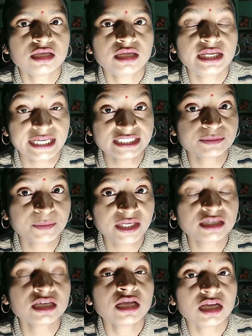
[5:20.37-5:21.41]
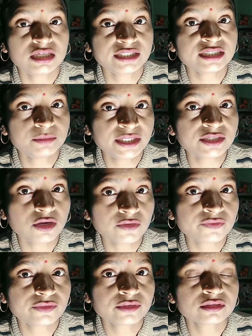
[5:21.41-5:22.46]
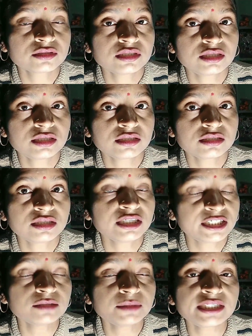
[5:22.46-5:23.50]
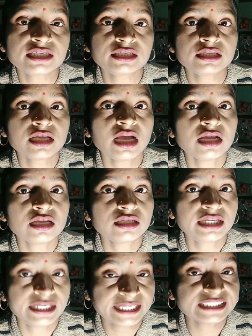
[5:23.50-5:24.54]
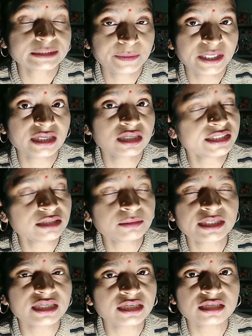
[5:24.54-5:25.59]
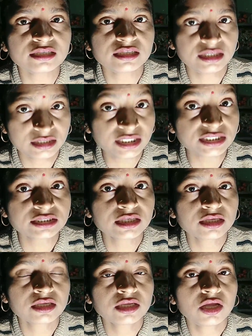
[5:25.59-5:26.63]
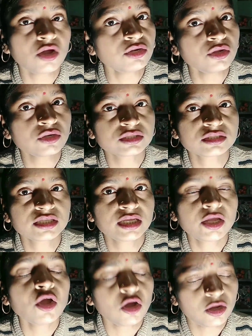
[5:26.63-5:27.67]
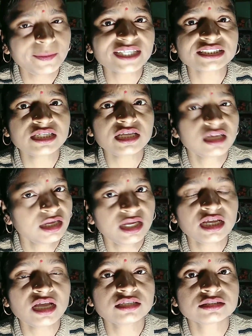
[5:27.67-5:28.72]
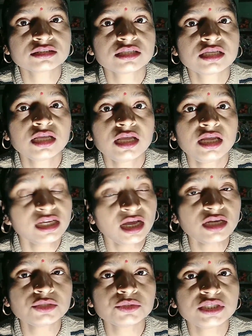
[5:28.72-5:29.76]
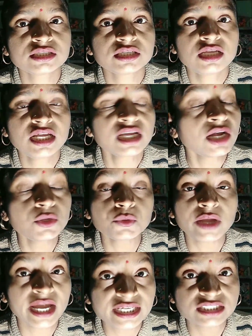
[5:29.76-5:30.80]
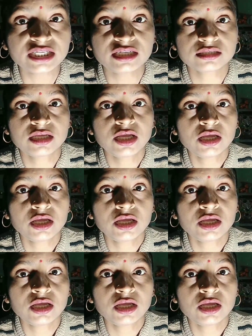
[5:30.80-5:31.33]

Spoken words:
He can speak a little bit of little bit in he can speak a little bit in English or not? Obviously he can't. He can't do it. He can't do anything.